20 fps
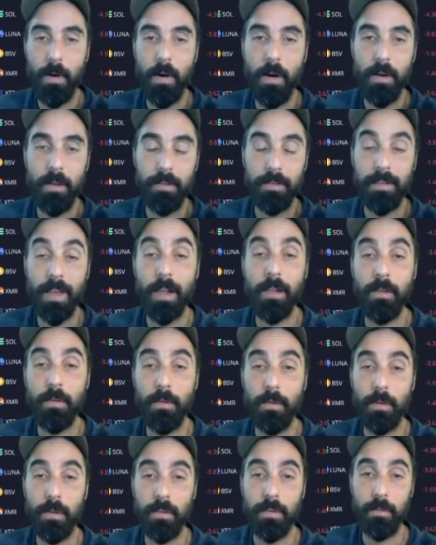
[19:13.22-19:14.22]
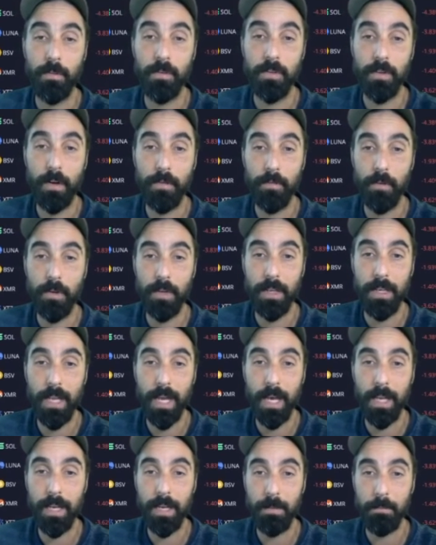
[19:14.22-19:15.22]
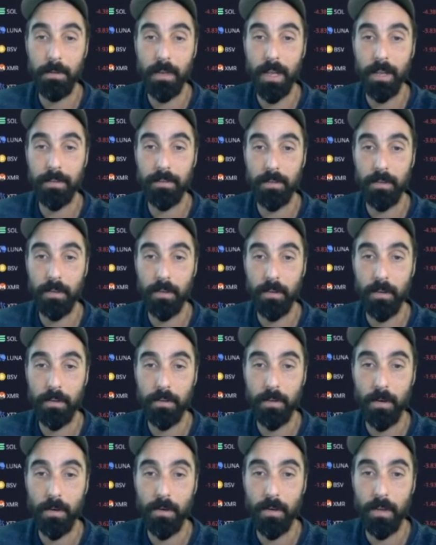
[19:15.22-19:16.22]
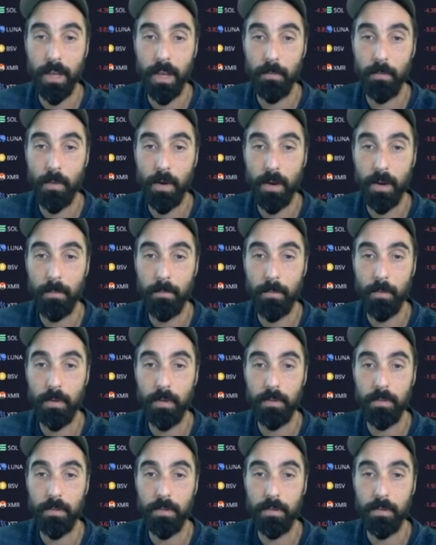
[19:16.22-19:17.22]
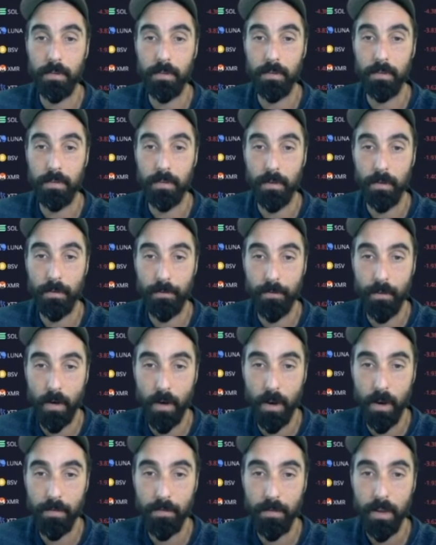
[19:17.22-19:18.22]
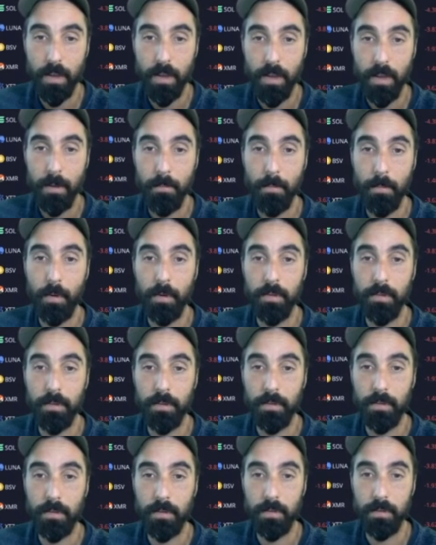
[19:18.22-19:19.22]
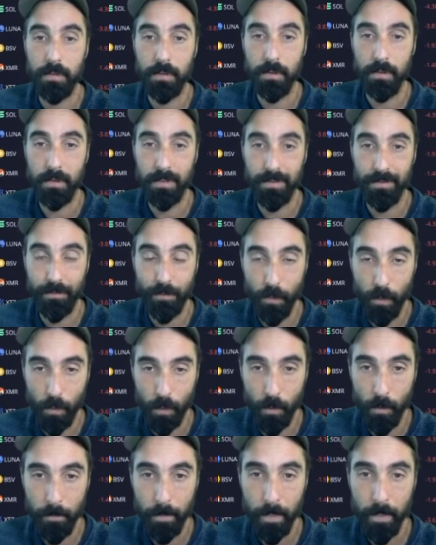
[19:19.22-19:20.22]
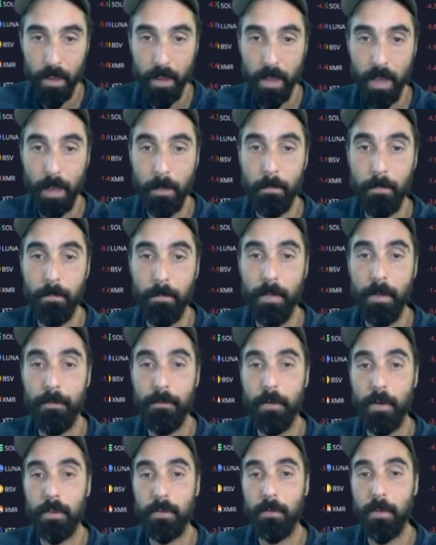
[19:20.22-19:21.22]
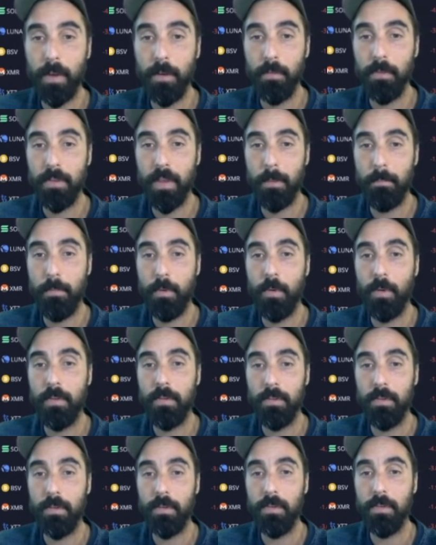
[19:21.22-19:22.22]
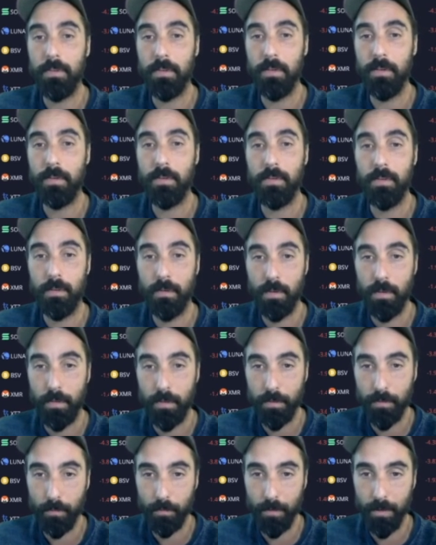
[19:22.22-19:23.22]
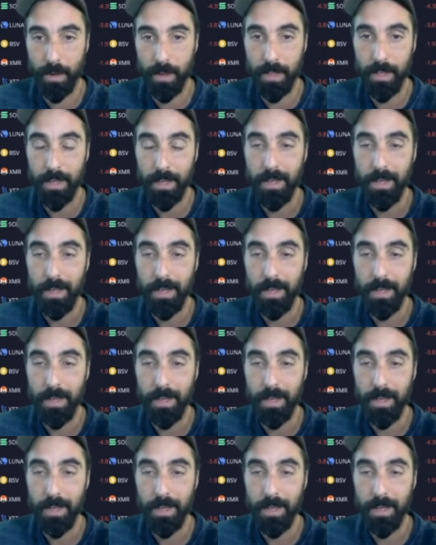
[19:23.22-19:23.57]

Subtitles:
sell orders, which I've already done and been executed. So I already had one at 0.0005, 0.0004, and the first one was at 0.0003,